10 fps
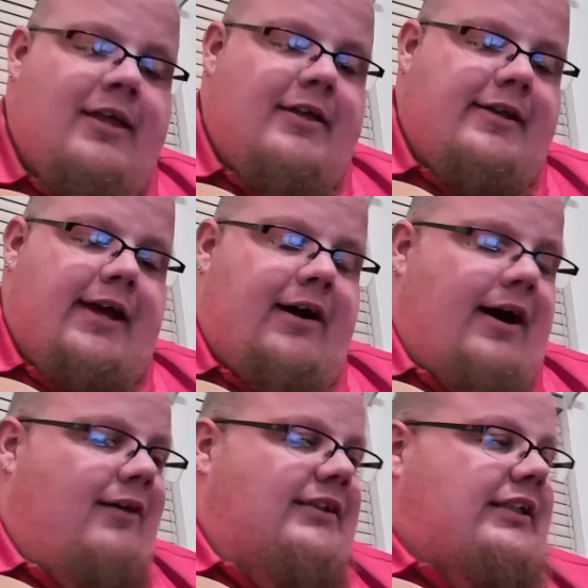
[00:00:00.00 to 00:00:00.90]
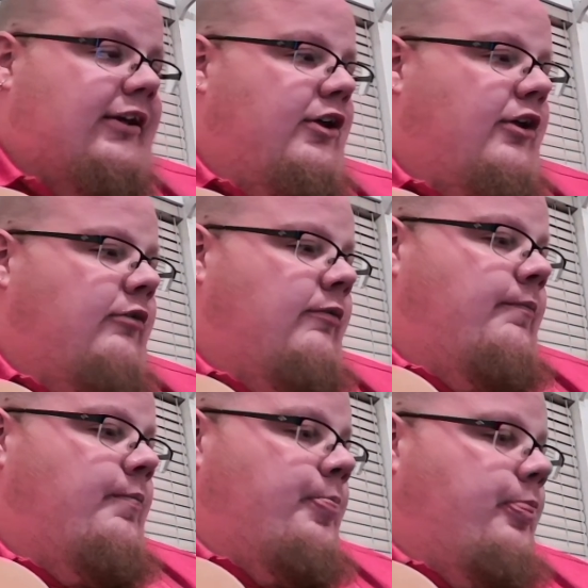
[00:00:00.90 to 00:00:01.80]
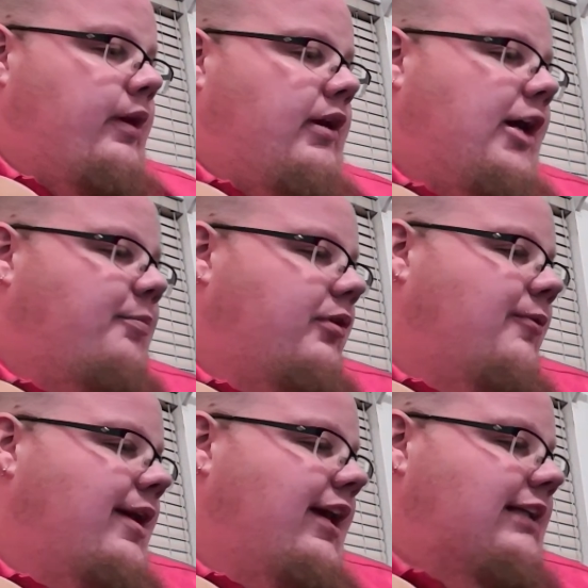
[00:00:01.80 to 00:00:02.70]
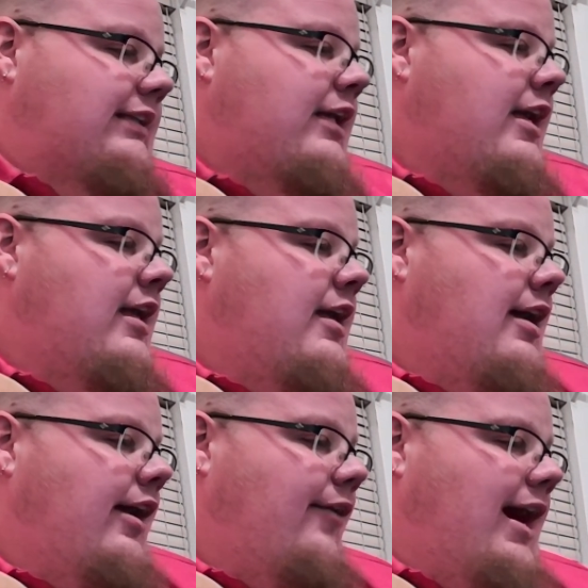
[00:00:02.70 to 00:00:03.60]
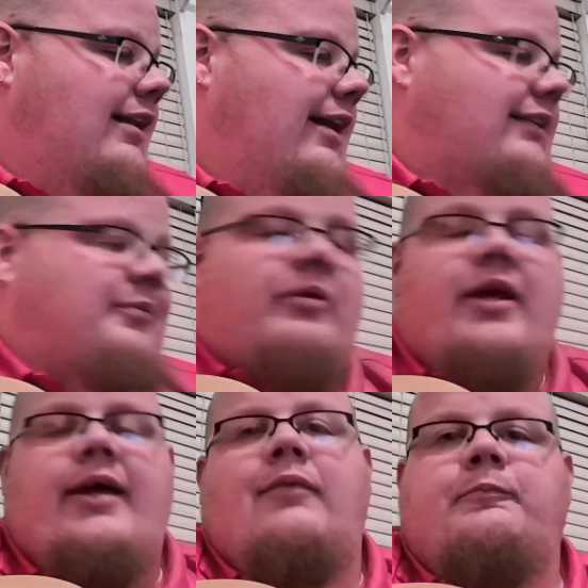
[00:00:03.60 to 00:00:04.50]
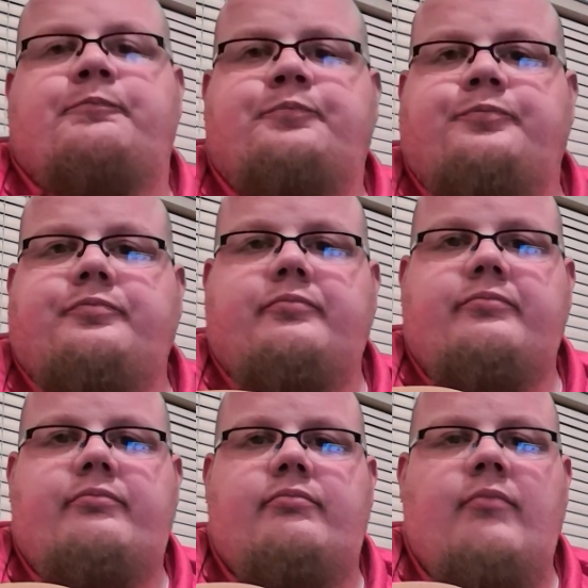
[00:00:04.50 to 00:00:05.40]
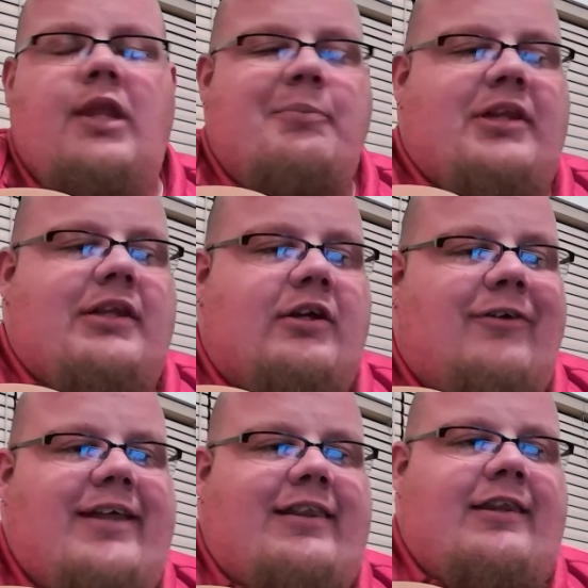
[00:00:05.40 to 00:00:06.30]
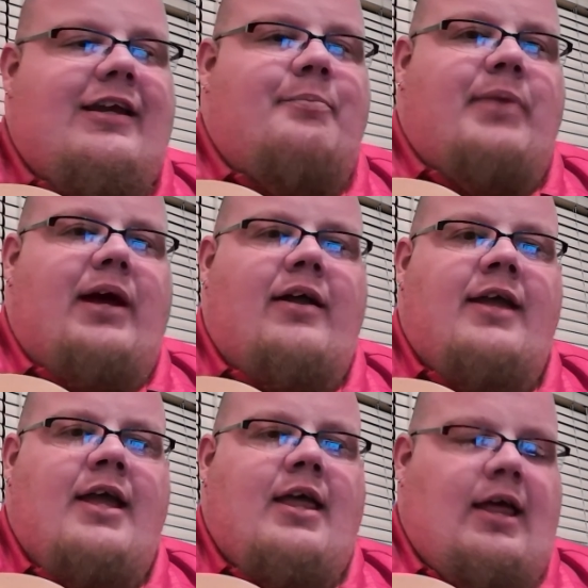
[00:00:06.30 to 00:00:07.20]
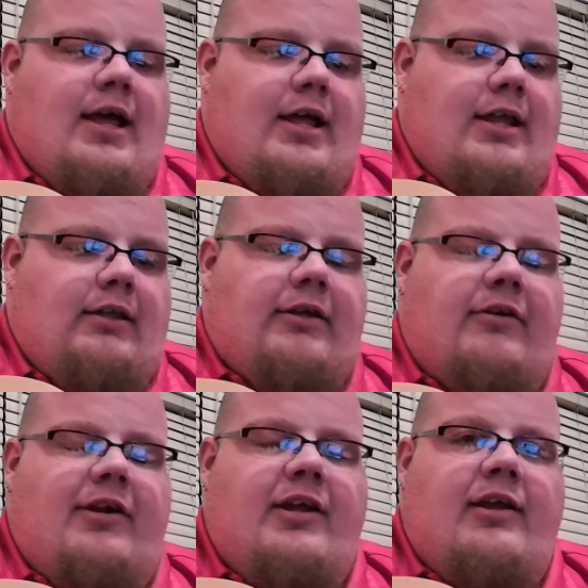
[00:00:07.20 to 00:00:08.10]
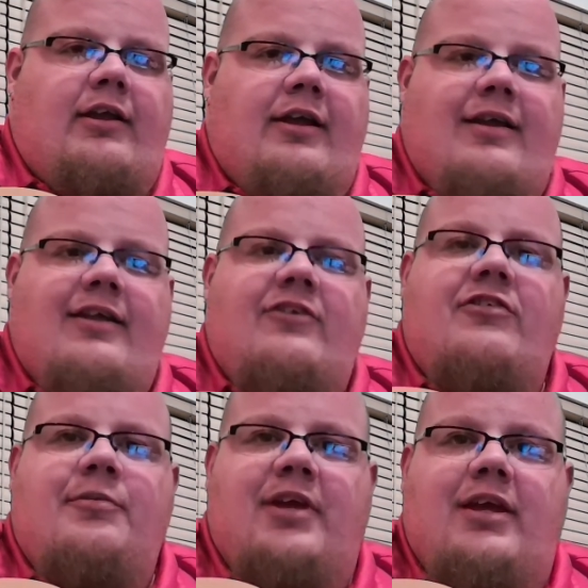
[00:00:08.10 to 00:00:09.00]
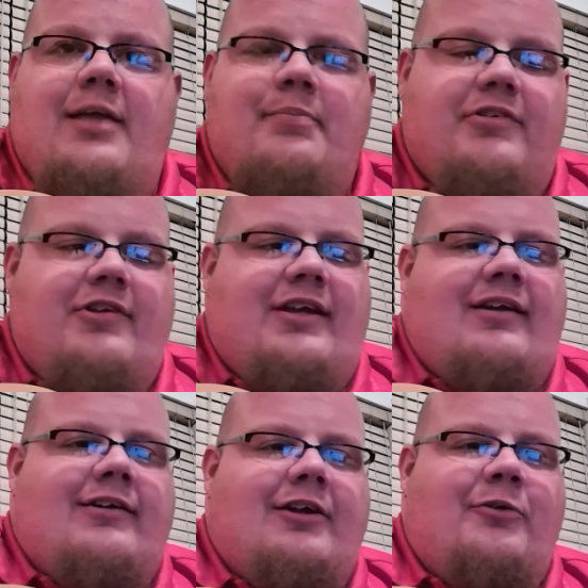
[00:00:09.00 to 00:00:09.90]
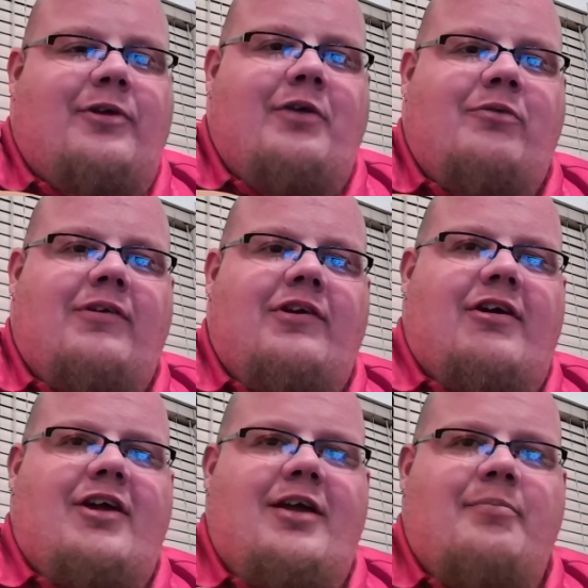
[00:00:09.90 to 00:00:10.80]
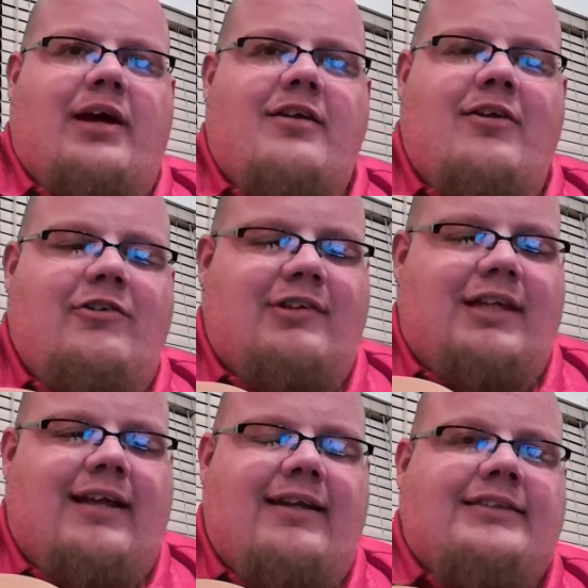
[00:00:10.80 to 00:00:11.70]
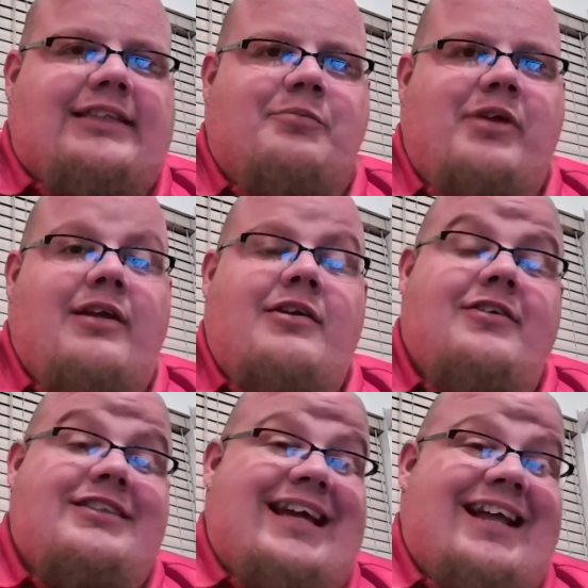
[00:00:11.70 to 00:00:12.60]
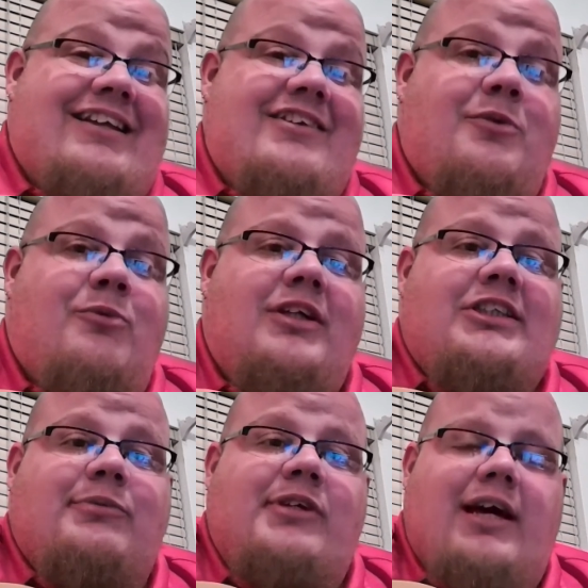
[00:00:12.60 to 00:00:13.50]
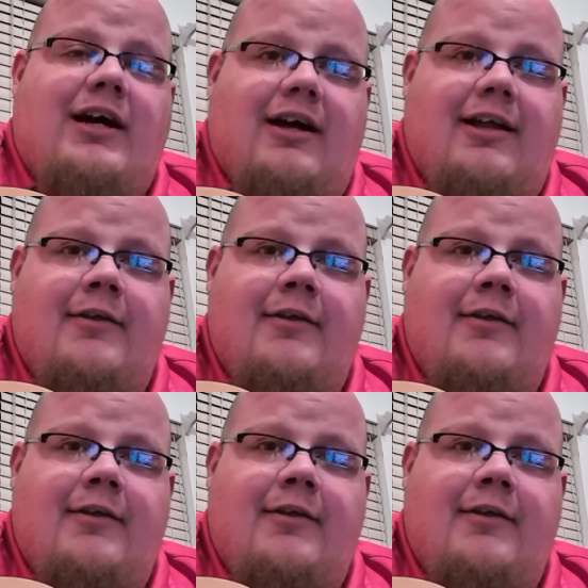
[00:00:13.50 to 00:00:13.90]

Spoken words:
Now, I'll show you a couple of ways how I like to play it. But the great thing about learning an instrument, in particular whenever we're talking about using that instrument and your talent to worship God,